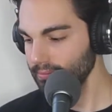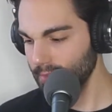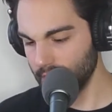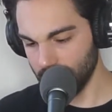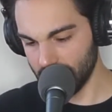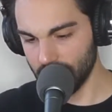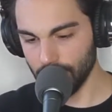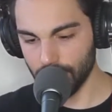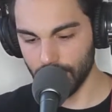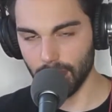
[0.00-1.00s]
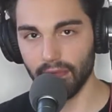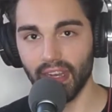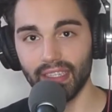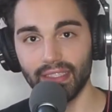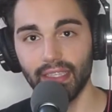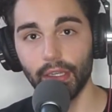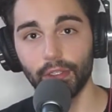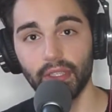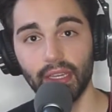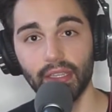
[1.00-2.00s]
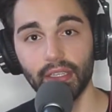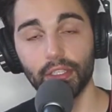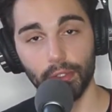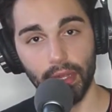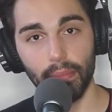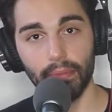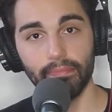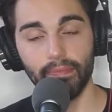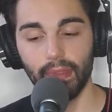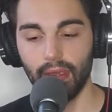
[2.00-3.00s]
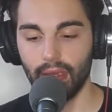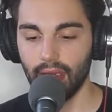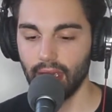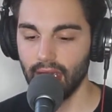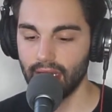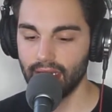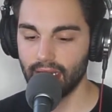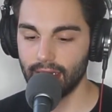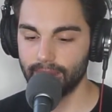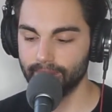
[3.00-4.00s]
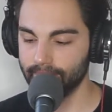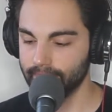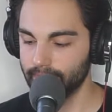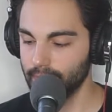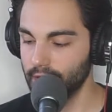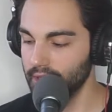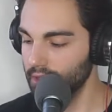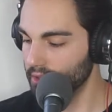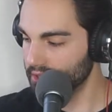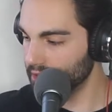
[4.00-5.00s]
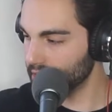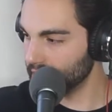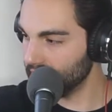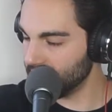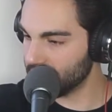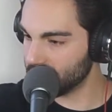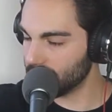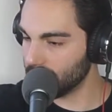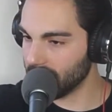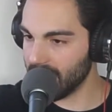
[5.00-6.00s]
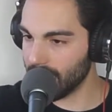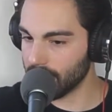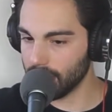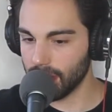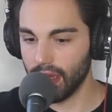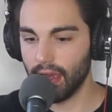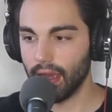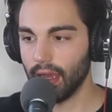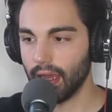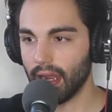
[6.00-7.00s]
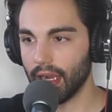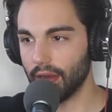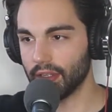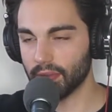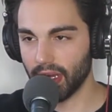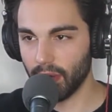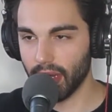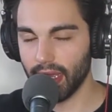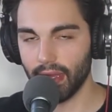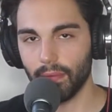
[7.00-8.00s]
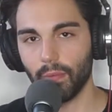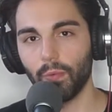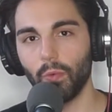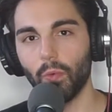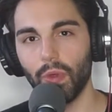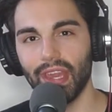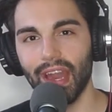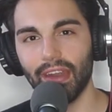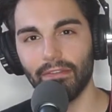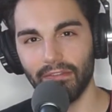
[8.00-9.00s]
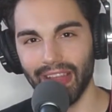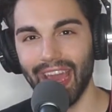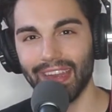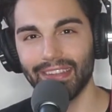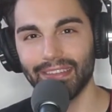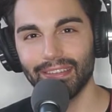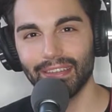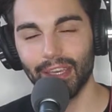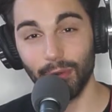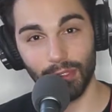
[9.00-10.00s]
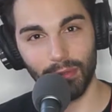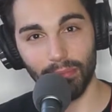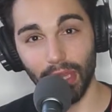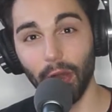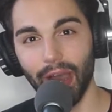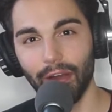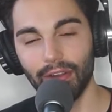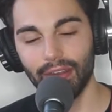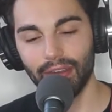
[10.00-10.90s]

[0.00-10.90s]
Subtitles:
You know, the 2 supervising teachers on this trip. And, he looks under. He thinks it's something mechanical. And I notice right away, we got a flat. It was a blowout.